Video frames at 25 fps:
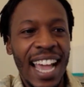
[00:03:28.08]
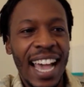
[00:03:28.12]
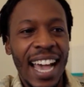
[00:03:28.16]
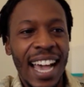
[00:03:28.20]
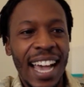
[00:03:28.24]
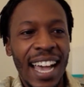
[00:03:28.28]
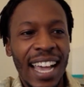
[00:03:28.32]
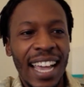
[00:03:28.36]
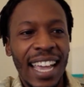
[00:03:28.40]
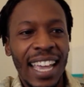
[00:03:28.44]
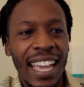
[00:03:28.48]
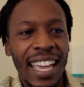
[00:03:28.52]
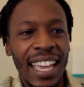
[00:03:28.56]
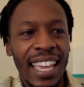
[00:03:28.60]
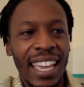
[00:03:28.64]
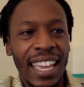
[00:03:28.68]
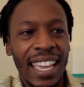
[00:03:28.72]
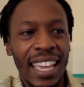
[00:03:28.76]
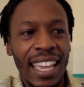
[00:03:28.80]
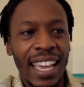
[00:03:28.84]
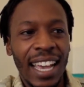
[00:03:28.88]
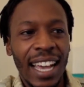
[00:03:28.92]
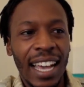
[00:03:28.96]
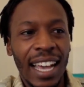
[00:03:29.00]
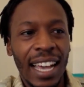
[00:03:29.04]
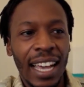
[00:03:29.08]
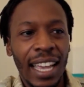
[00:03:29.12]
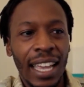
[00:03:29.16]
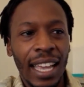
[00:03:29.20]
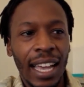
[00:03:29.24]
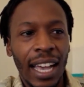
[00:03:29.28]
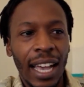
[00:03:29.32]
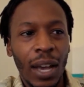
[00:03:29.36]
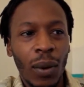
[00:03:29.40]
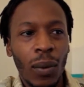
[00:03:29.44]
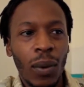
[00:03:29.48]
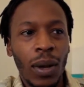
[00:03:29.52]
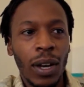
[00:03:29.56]
I
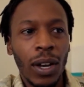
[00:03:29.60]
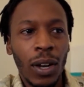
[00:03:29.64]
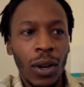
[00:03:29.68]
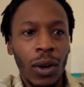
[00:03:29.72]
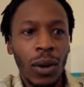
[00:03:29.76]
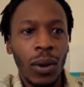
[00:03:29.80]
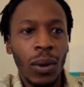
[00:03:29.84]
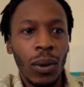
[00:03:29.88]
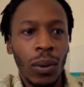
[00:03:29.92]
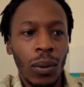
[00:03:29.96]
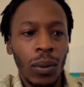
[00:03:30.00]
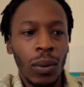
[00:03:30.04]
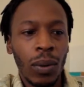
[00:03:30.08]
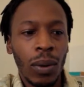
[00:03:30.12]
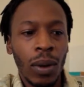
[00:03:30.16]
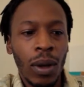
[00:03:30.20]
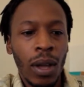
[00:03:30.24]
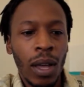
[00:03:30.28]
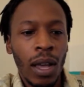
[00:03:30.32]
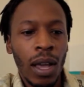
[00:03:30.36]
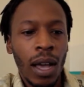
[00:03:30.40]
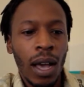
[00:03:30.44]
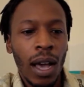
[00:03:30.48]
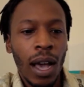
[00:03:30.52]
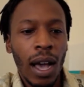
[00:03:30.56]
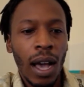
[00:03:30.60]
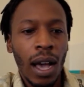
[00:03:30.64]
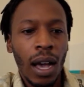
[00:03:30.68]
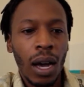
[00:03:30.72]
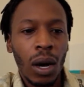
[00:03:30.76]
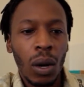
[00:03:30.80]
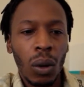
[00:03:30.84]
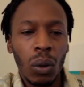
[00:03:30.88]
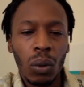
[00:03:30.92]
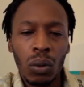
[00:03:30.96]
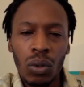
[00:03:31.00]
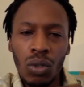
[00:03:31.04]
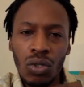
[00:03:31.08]
want to know
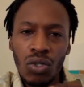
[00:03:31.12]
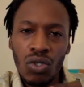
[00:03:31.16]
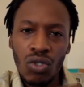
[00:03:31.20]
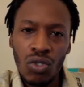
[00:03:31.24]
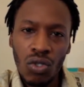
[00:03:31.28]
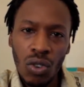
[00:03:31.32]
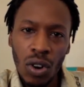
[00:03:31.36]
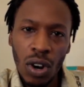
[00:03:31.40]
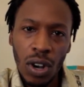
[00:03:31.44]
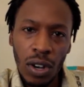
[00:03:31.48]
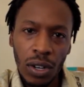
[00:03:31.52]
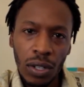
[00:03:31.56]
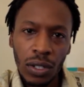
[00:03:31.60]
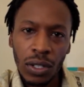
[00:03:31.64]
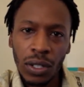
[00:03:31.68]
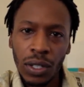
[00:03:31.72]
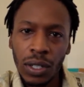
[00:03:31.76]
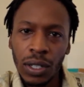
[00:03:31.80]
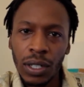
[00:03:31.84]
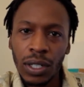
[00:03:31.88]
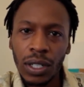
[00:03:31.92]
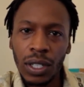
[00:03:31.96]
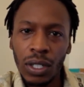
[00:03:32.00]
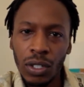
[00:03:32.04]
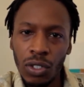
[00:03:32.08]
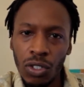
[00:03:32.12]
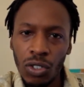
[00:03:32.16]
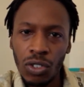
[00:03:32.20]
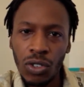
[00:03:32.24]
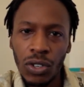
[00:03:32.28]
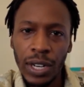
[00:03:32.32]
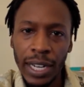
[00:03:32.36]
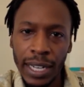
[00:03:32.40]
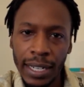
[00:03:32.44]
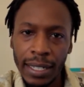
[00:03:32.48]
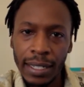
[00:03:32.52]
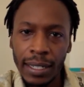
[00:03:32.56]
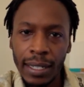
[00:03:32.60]
how strong the
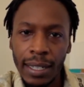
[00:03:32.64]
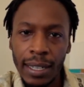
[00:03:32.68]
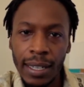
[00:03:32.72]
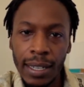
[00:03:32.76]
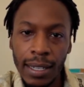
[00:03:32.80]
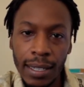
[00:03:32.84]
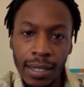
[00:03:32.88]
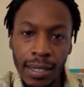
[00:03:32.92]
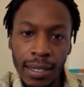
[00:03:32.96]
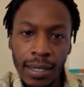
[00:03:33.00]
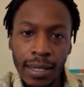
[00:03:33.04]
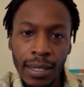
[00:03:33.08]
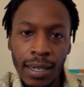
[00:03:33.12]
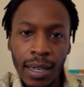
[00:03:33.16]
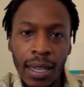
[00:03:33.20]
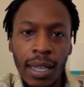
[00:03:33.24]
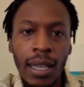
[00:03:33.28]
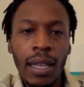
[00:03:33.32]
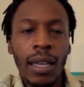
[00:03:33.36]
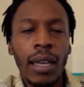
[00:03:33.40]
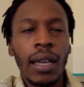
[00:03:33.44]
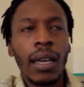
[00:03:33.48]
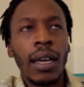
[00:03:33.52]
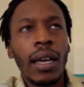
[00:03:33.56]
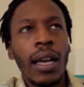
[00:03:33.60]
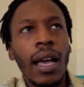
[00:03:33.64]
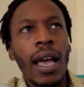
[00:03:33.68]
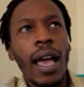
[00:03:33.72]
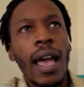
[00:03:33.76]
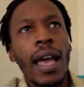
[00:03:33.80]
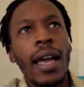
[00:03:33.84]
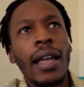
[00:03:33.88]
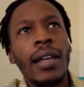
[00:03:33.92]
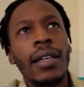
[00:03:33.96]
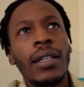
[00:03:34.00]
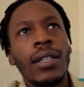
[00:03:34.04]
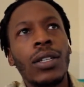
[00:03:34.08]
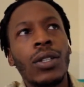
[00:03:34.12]
trend is,
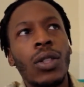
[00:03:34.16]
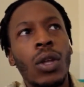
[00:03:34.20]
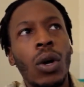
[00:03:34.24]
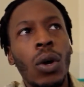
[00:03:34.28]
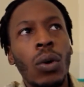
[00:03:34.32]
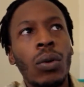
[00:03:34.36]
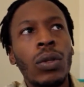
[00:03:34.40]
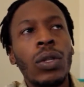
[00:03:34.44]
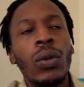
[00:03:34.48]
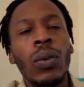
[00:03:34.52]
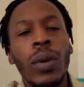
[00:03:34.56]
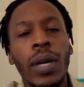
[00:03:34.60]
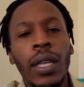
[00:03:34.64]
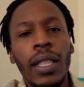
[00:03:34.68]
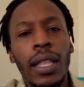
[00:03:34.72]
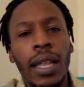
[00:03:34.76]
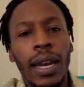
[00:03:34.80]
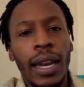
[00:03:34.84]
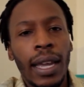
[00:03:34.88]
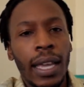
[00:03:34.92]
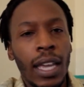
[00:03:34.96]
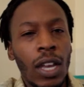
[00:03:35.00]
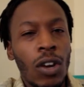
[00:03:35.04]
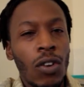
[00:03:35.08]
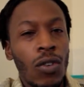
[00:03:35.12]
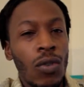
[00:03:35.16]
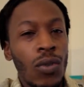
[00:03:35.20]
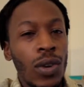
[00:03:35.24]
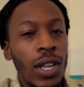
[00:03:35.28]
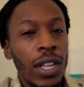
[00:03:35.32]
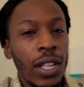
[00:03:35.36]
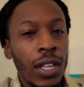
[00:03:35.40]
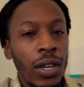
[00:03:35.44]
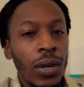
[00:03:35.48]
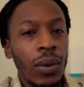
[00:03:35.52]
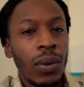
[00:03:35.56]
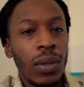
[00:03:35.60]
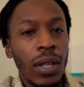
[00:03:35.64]
and the only way that I can
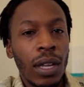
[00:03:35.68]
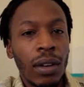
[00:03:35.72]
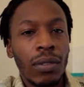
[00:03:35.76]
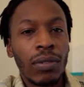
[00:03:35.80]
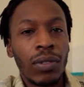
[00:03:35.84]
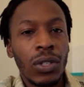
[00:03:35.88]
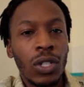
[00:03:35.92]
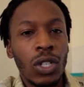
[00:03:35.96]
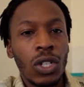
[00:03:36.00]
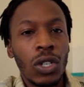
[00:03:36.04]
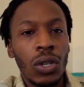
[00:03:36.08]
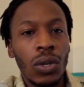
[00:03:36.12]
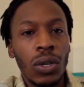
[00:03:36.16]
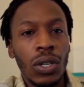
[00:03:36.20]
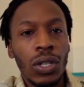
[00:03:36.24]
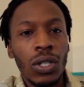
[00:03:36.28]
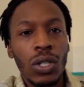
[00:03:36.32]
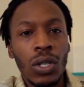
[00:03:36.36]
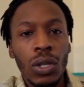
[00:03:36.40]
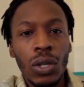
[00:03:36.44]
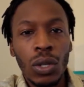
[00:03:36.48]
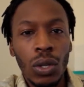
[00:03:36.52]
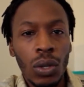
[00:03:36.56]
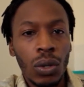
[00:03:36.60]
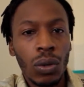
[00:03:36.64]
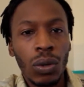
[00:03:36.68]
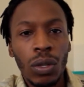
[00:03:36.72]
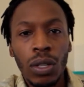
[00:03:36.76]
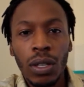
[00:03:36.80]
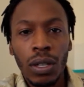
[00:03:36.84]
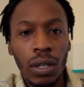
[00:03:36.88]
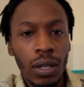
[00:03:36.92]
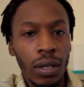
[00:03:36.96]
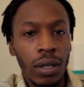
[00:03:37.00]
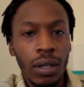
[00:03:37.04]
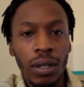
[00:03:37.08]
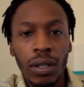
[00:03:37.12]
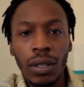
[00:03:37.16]
really know that for sure is to know
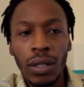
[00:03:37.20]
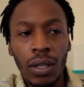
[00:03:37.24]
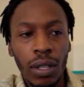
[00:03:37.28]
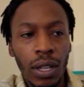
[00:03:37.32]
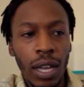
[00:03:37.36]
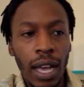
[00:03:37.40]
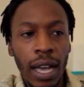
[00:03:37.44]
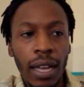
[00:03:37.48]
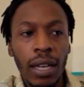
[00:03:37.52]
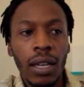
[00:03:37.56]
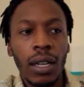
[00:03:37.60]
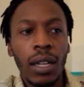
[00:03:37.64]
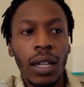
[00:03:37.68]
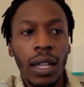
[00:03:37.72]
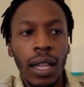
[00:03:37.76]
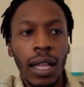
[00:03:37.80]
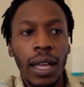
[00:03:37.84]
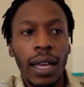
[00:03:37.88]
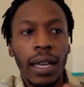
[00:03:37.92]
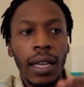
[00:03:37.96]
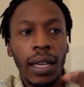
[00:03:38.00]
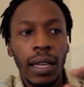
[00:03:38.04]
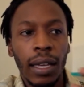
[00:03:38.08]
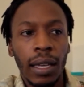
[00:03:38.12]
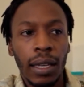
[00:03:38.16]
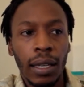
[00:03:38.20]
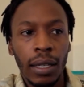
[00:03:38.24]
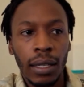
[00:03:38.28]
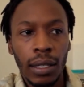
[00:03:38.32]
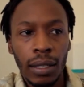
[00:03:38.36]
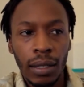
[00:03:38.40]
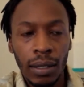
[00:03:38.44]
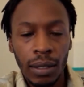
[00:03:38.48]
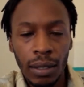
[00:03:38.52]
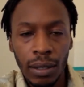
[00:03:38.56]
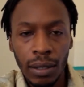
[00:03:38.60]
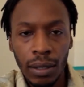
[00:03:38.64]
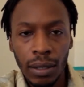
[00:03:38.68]
the underlying
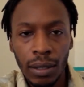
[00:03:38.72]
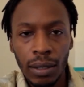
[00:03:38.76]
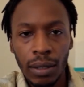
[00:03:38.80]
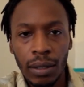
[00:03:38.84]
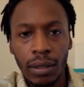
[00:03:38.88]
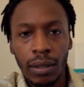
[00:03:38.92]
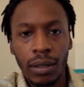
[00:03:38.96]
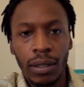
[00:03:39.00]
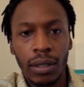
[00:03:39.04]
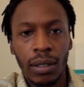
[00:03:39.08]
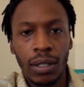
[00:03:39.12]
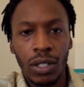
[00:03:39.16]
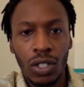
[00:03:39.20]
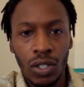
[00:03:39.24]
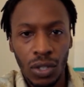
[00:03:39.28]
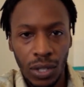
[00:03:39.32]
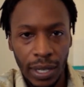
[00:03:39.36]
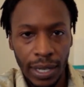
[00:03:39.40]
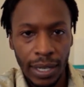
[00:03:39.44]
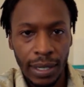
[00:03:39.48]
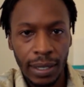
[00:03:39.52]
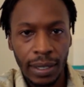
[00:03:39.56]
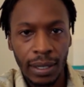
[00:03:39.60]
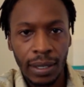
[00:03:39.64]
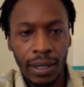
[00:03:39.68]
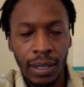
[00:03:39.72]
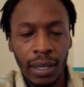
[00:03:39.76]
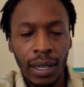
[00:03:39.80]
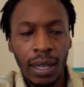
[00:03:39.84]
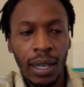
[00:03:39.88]
trend.